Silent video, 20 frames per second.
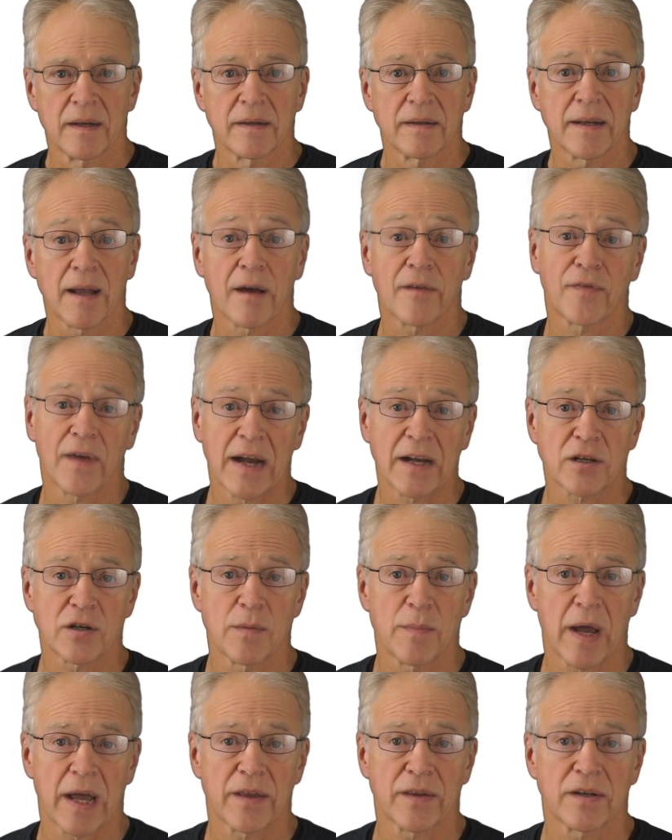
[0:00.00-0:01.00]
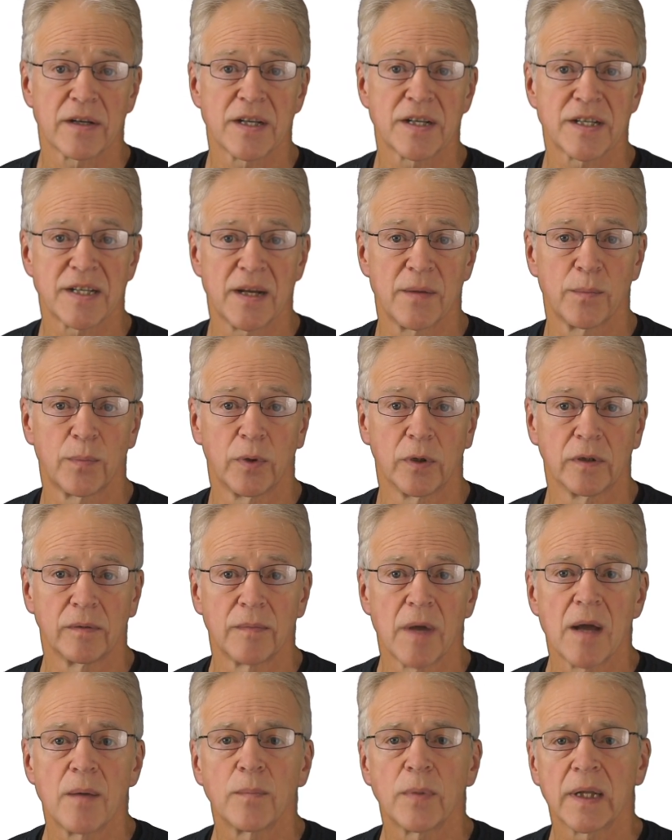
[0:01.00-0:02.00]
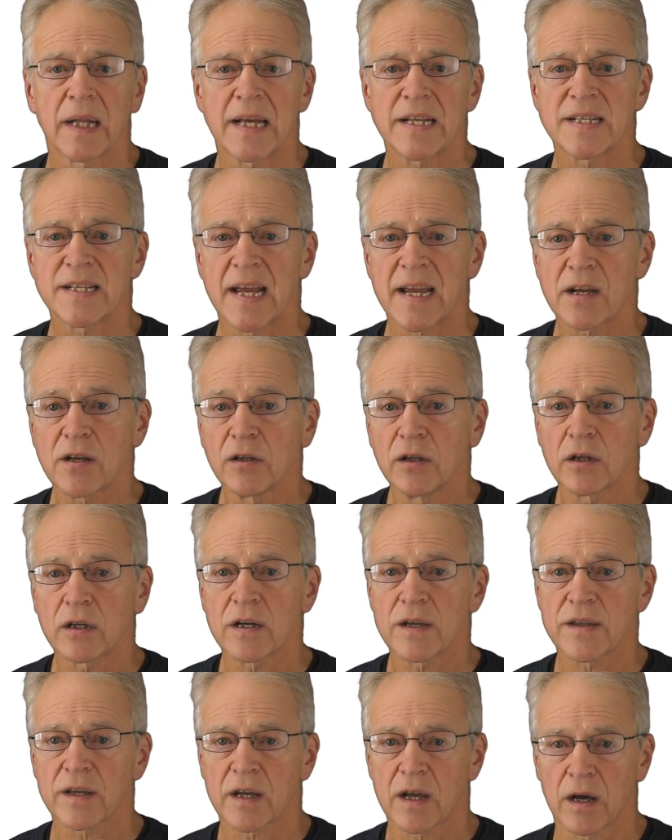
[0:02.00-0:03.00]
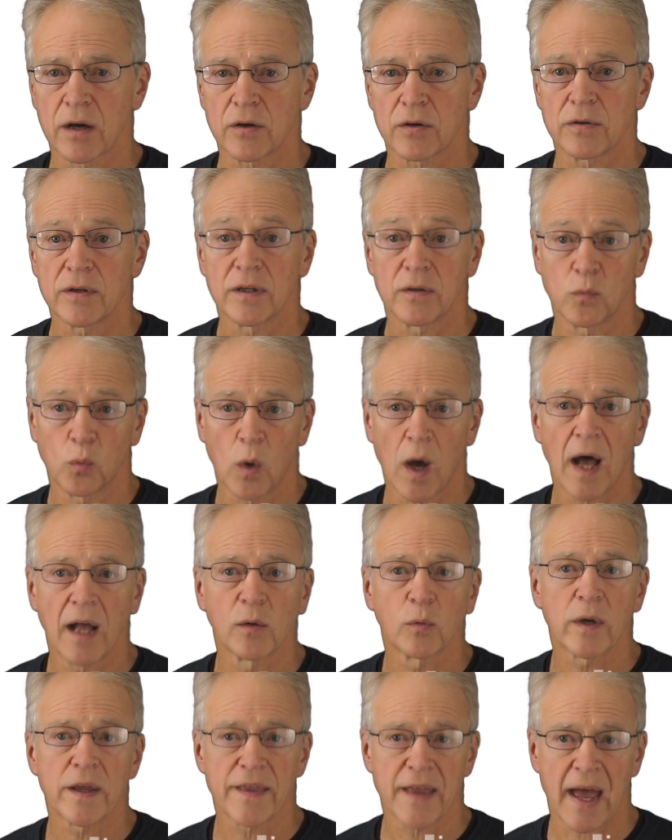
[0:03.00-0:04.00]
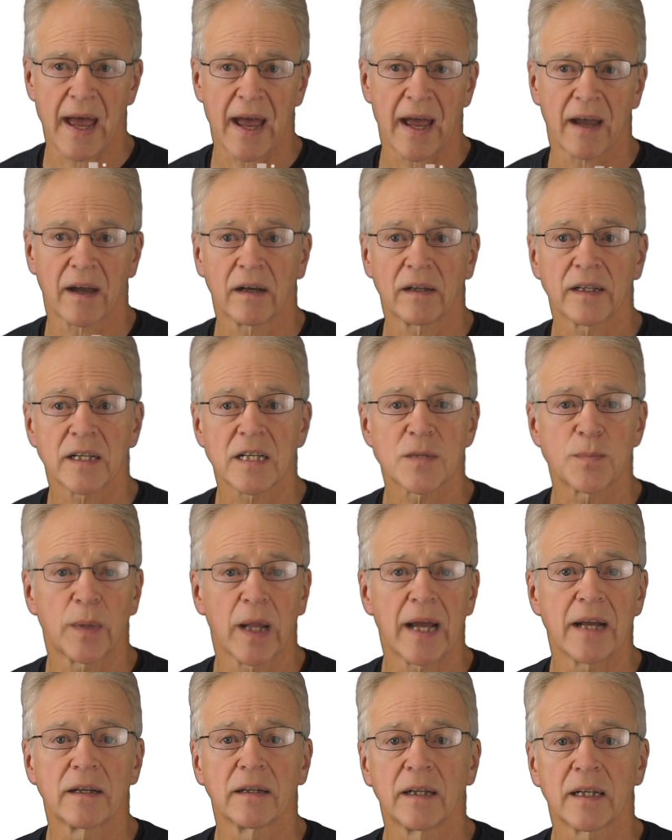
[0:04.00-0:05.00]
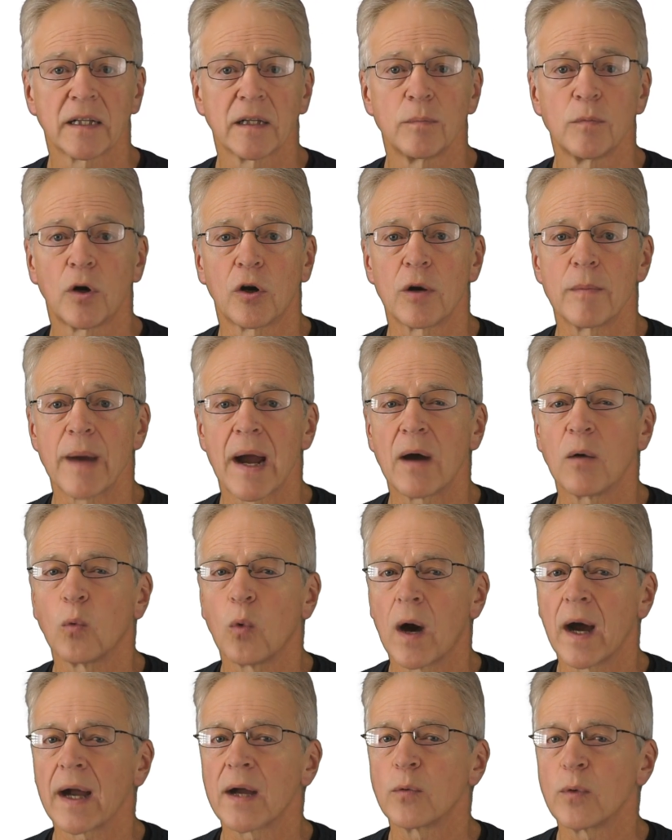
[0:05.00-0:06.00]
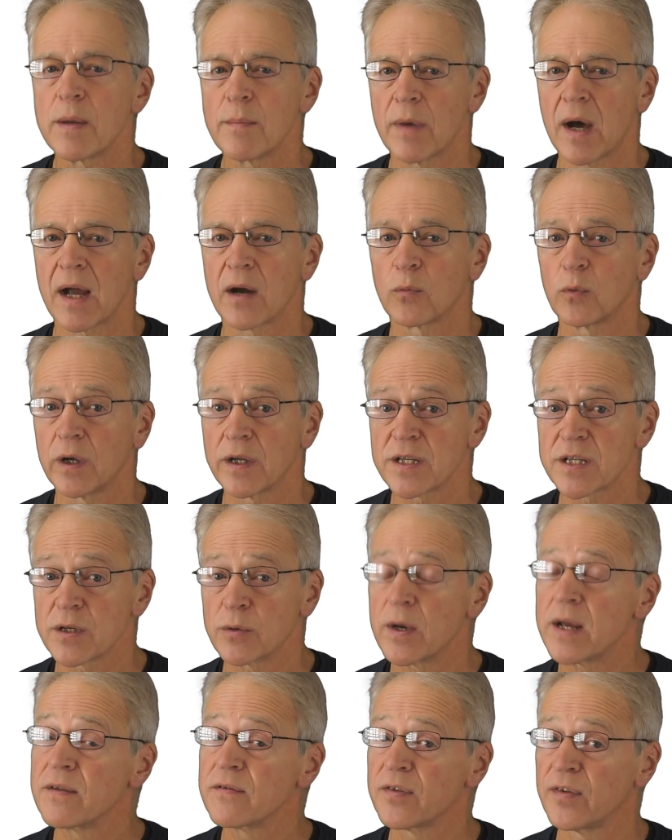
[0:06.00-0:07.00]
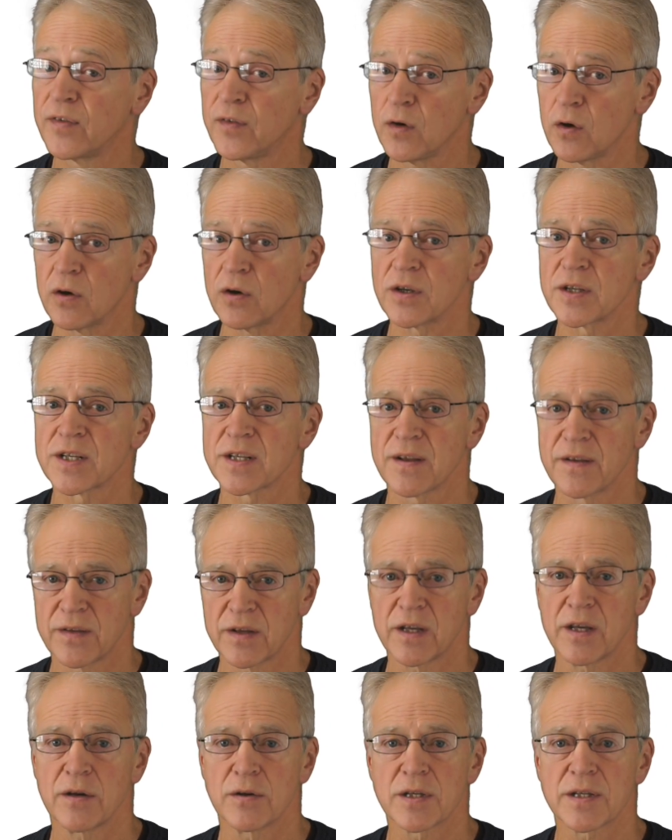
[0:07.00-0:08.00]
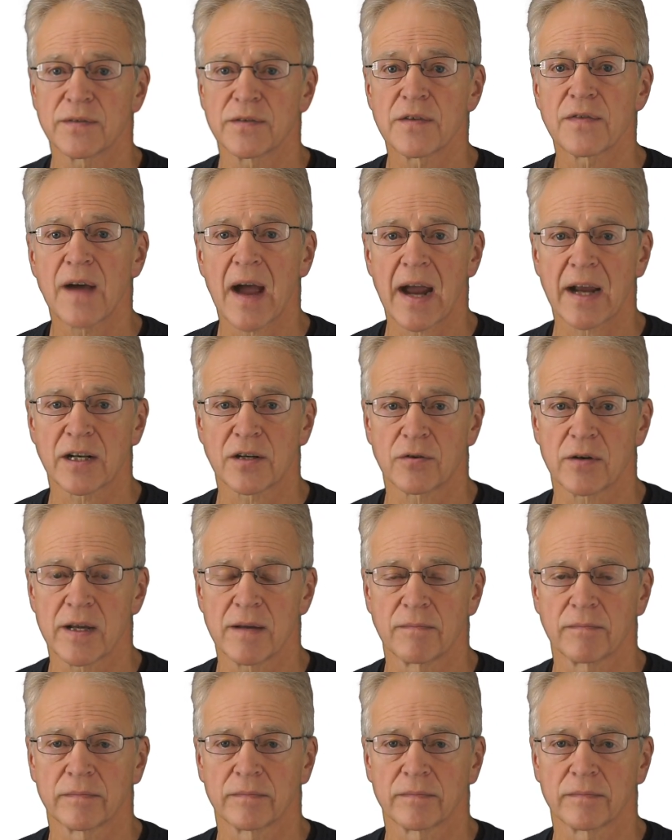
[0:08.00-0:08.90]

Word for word: Now factory method is simple. But let's take a look at the code, and while we're there, I'll explain a little more about why we might want to enforce the use of a factory.